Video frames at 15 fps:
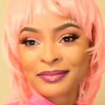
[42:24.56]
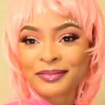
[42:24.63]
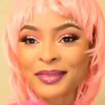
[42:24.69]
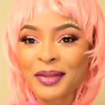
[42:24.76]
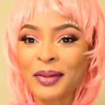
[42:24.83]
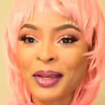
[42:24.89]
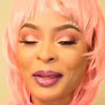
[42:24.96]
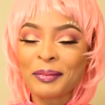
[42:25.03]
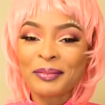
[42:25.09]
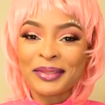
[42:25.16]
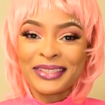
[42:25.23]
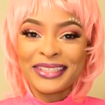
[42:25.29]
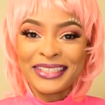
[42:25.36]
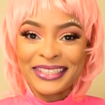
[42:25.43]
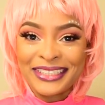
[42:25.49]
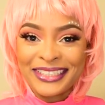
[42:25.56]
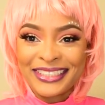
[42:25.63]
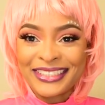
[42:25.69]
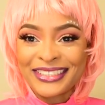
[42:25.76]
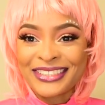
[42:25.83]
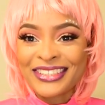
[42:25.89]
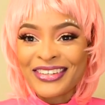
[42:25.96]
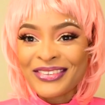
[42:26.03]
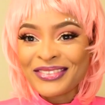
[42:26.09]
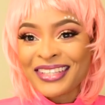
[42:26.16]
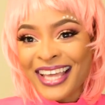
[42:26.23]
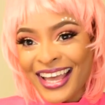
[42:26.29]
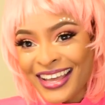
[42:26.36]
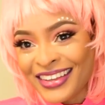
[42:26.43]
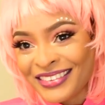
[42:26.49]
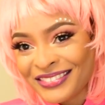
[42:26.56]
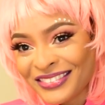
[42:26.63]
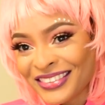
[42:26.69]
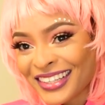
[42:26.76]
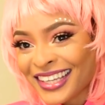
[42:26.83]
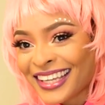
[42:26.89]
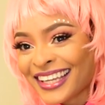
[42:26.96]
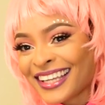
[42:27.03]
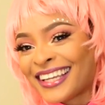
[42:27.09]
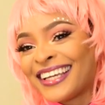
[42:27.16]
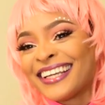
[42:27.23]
Okay, but look, don't laugh, okay?